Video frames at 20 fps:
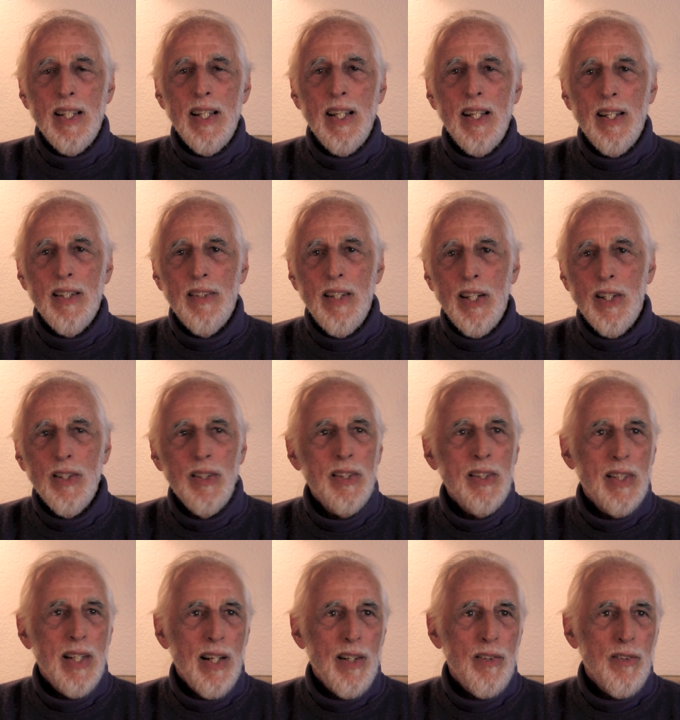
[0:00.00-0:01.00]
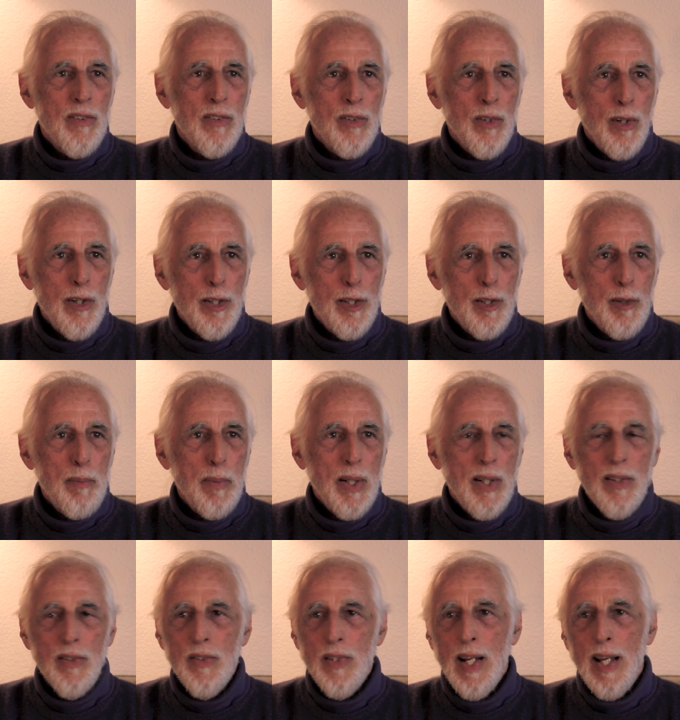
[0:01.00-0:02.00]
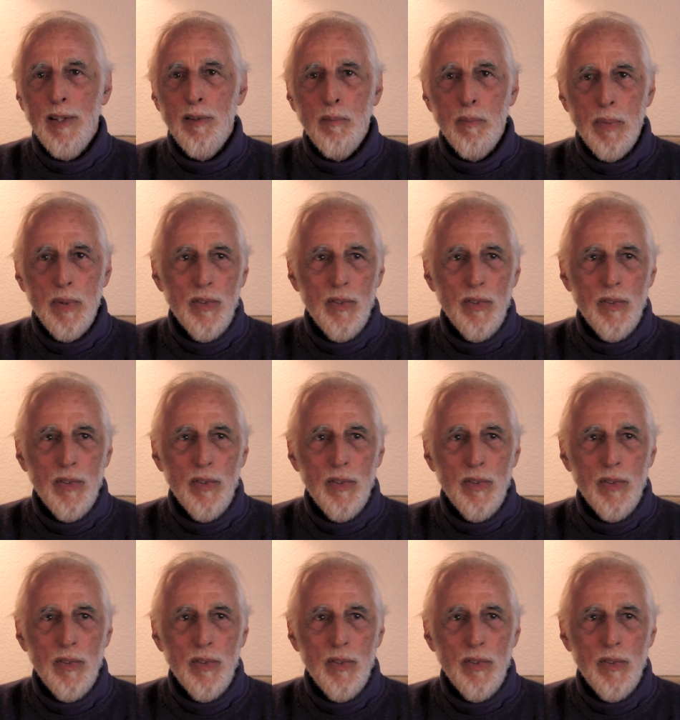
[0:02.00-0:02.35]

and they couldn't get it started because it hadn't